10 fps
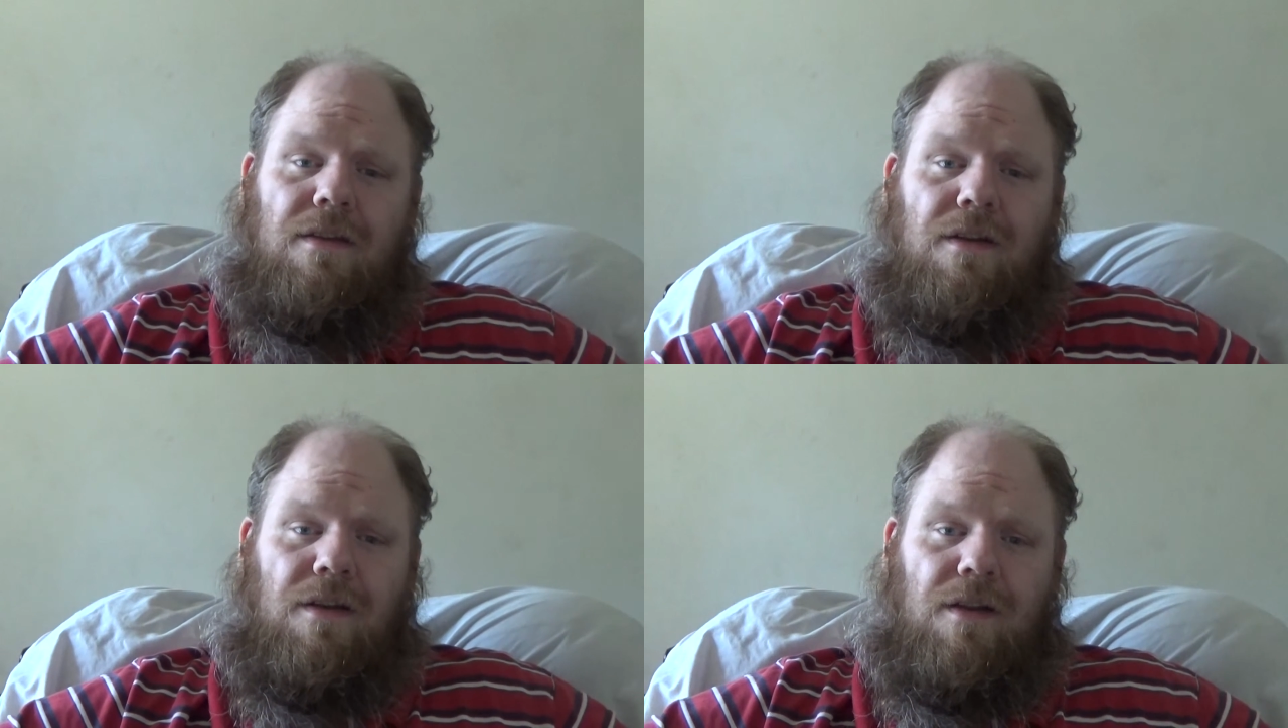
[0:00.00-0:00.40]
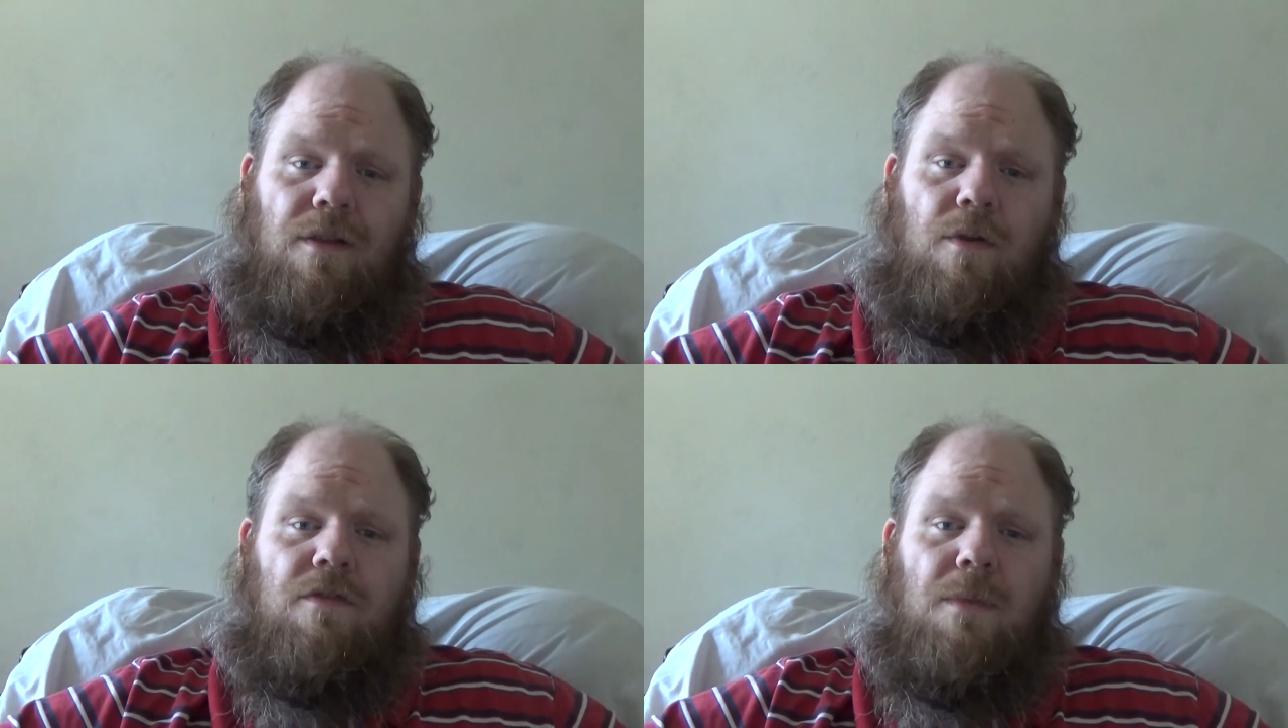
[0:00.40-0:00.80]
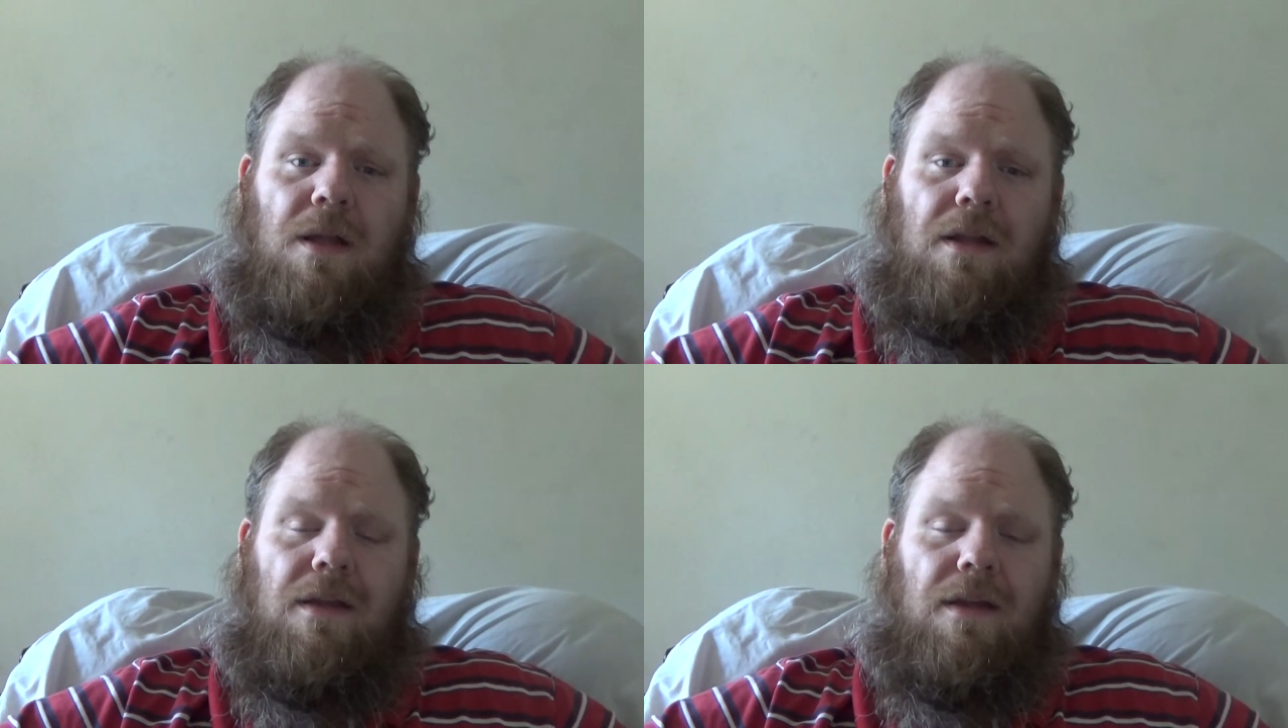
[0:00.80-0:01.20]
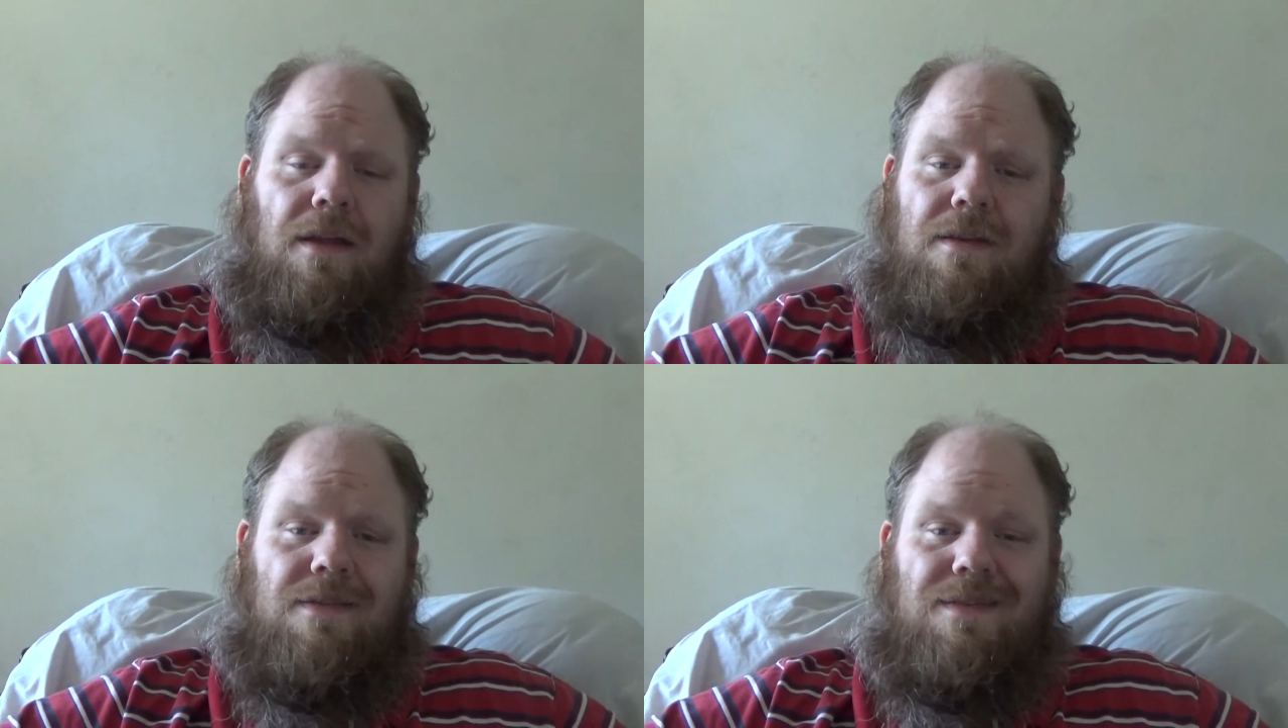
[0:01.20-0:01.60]
You're going to lose money.
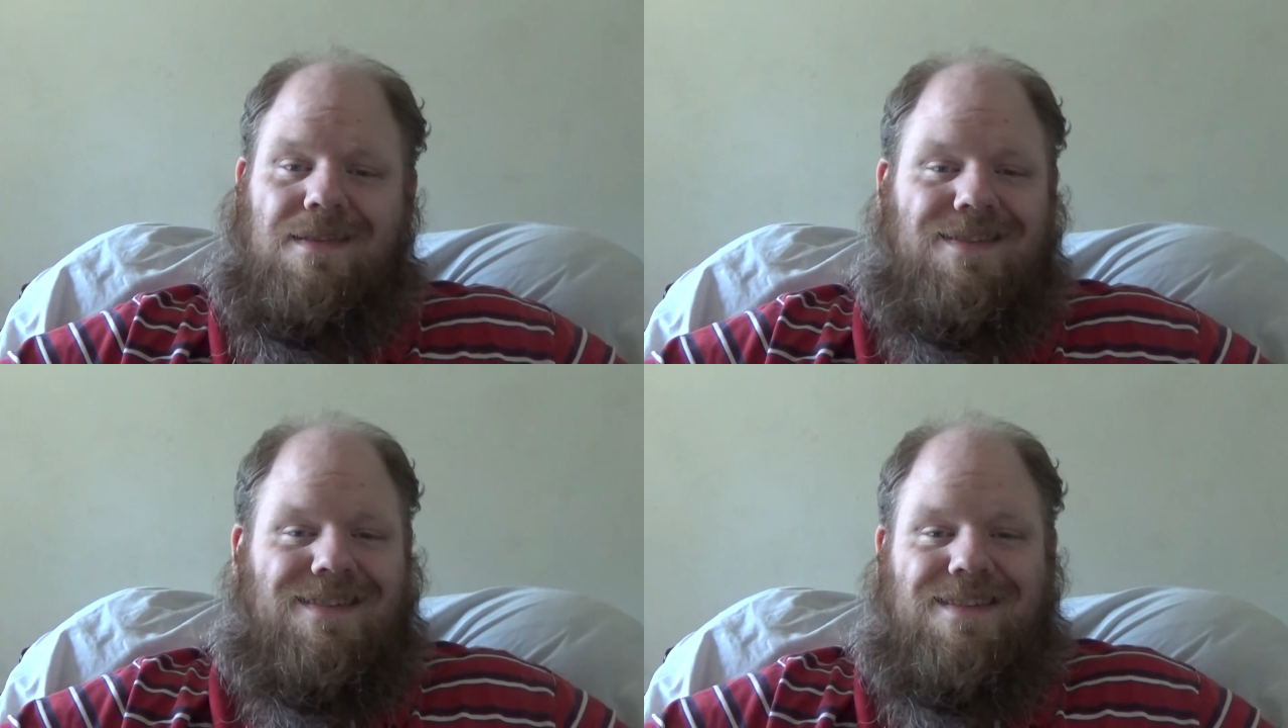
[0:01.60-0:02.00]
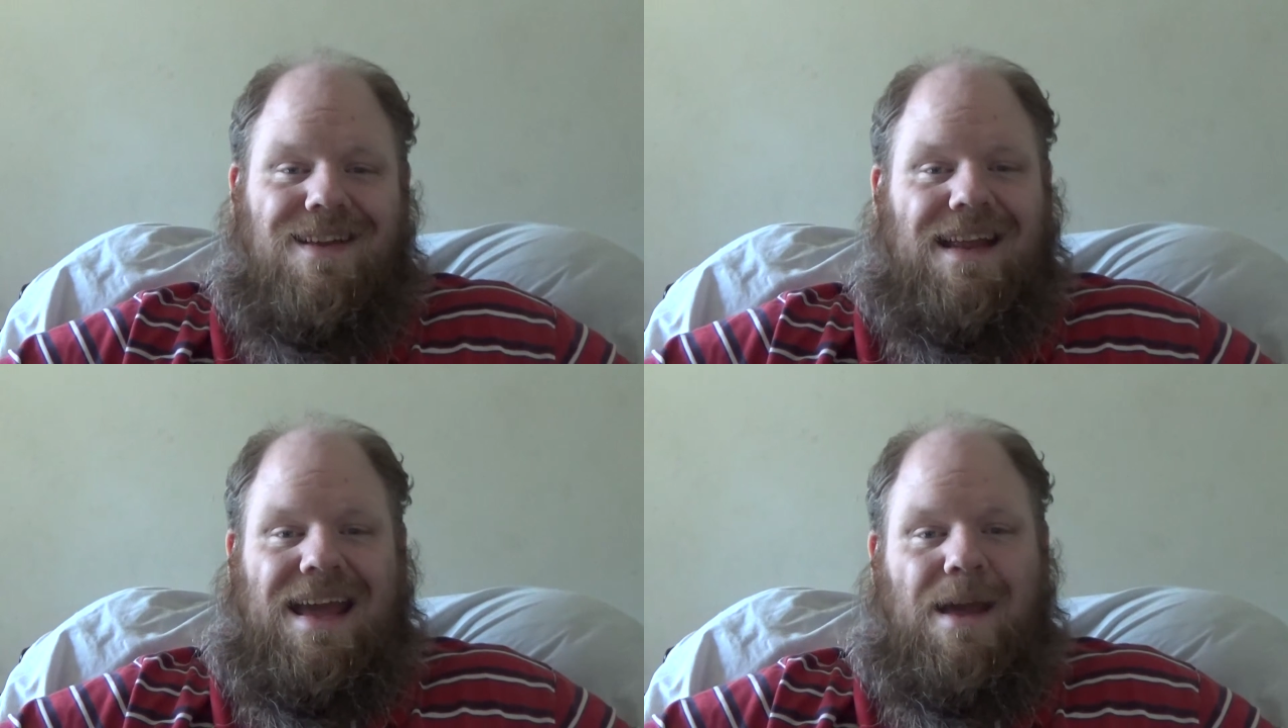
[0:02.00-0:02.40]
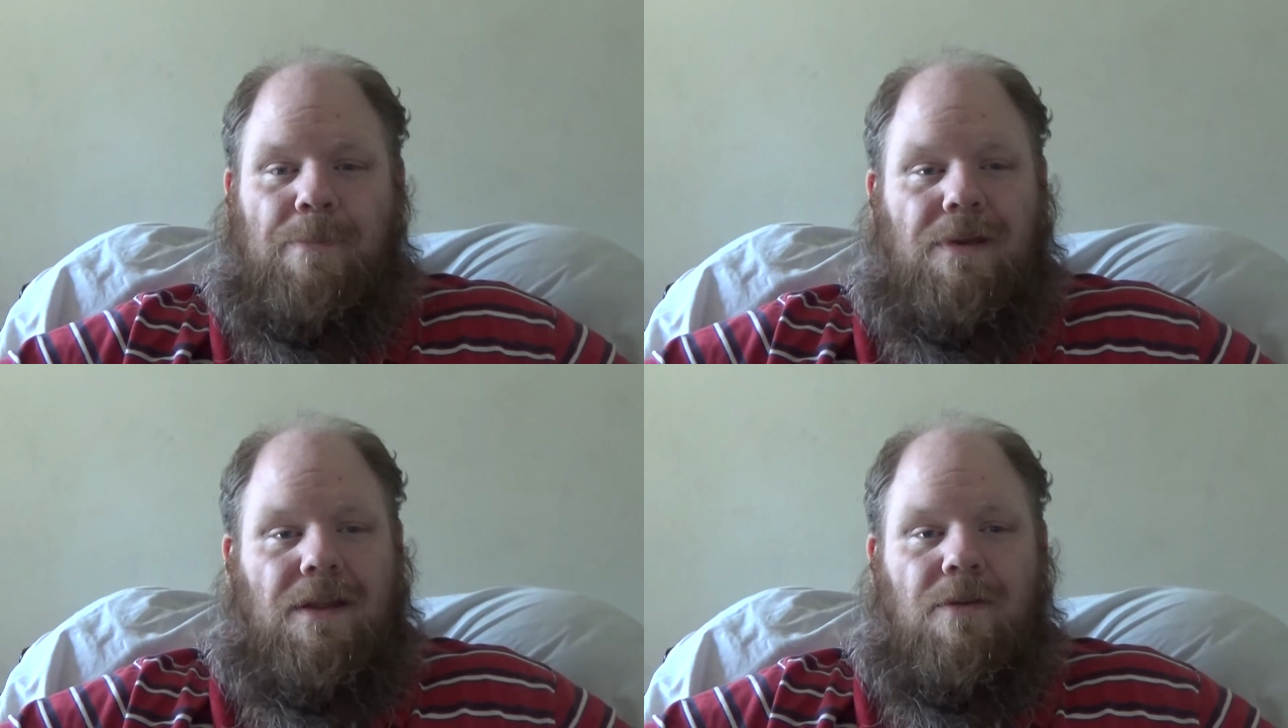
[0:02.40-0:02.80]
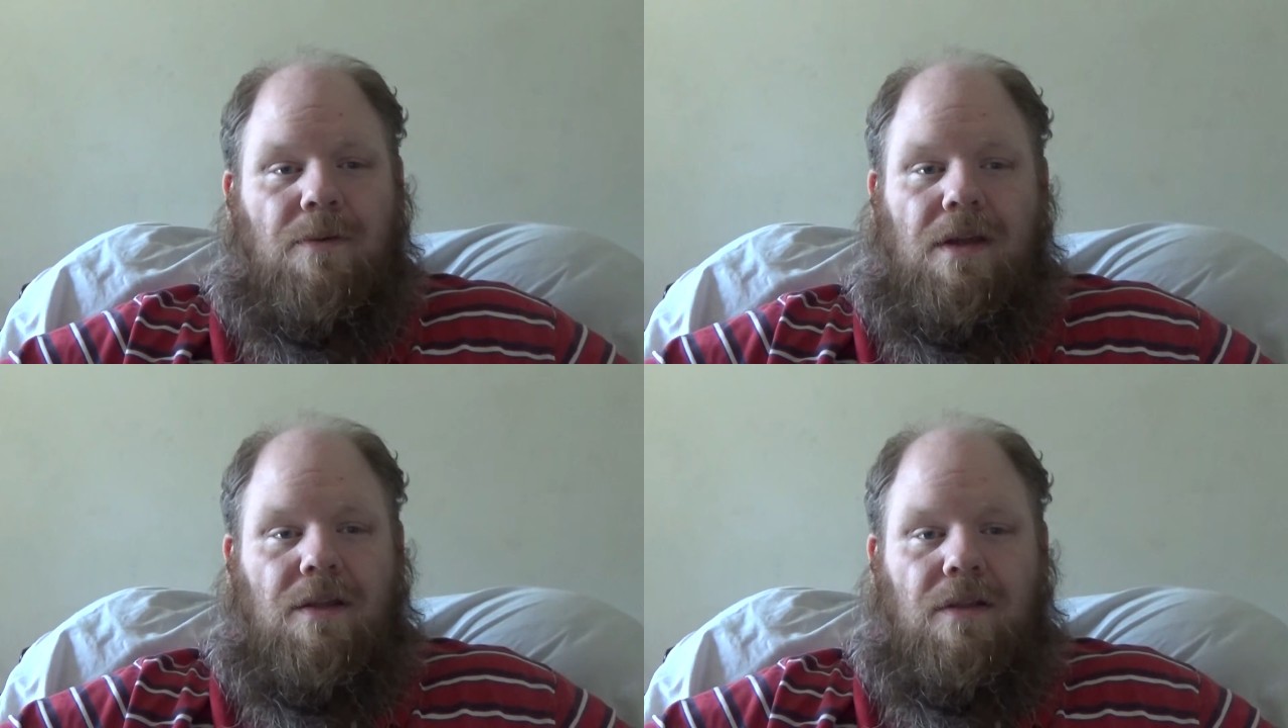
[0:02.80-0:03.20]
It's just going to happen either
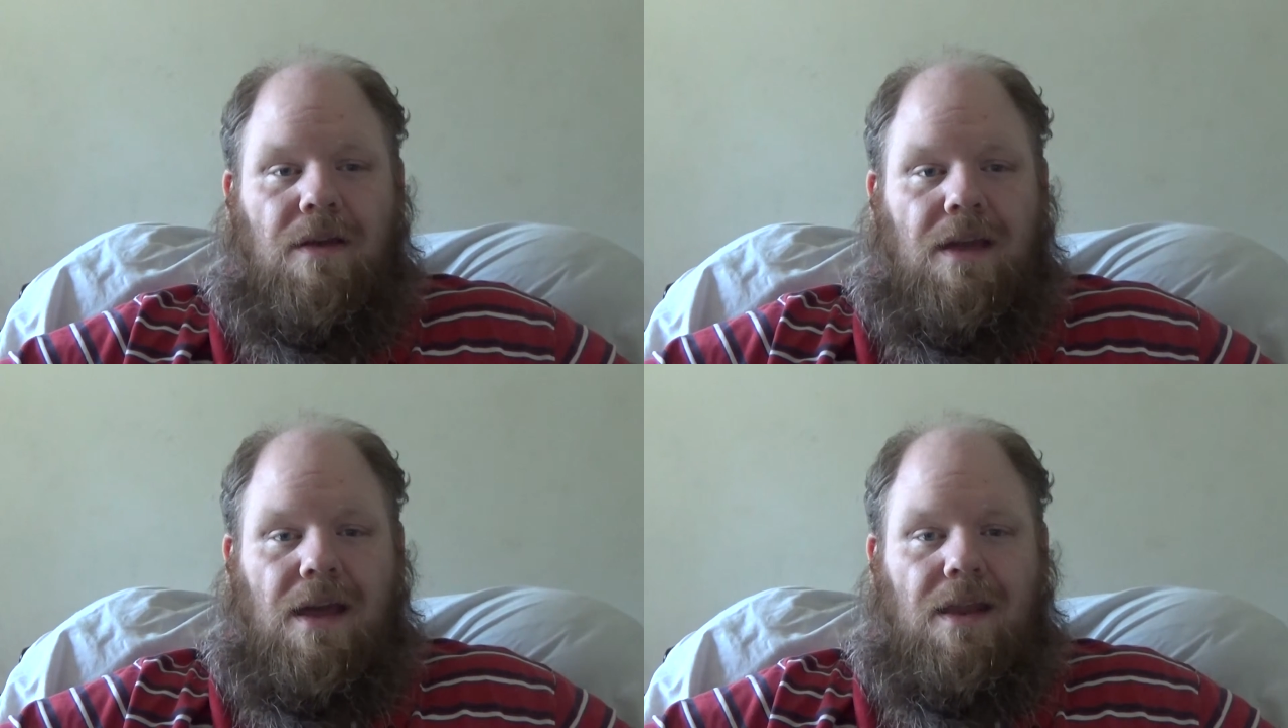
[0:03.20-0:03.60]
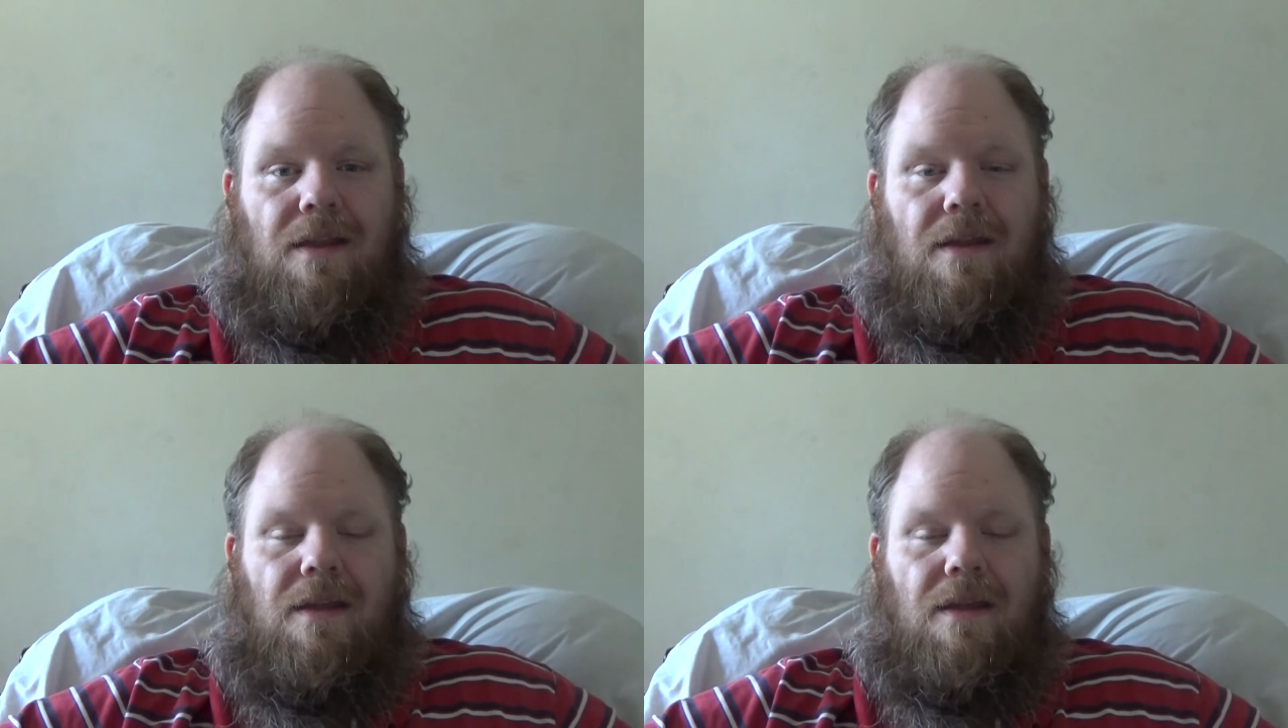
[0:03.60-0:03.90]
way you look at it.